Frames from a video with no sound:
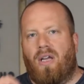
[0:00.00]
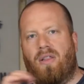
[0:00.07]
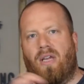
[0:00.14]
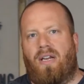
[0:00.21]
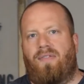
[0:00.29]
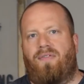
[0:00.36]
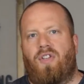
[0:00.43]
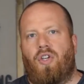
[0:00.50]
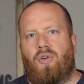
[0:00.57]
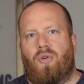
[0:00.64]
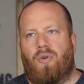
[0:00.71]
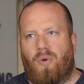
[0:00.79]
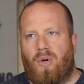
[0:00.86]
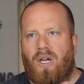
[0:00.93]
that if
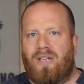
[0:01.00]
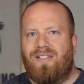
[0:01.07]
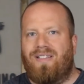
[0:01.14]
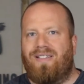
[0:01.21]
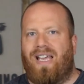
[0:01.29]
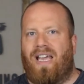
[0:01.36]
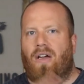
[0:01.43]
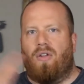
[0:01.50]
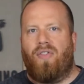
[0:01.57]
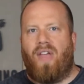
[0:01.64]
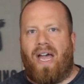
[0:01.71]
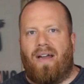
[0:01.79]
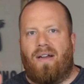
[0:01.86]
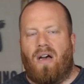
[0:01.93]
you scaled
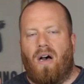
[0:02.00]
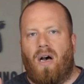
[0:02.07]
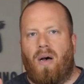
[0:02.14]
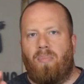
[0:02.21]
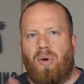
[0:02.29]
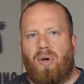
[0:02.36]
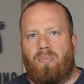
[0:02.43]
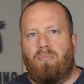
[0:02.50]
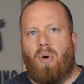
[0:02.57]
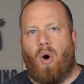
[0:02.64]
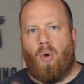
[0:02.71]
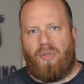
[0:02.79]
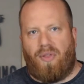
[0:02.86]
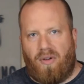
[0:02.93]
that up,
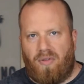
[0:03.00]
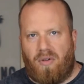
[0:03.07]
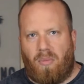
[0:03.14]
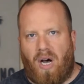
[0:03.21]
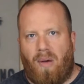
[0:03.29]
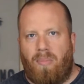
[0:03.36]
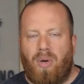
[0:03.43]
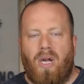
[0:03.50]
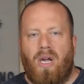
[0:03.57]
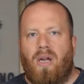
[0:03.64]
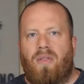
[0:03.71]
both of them up,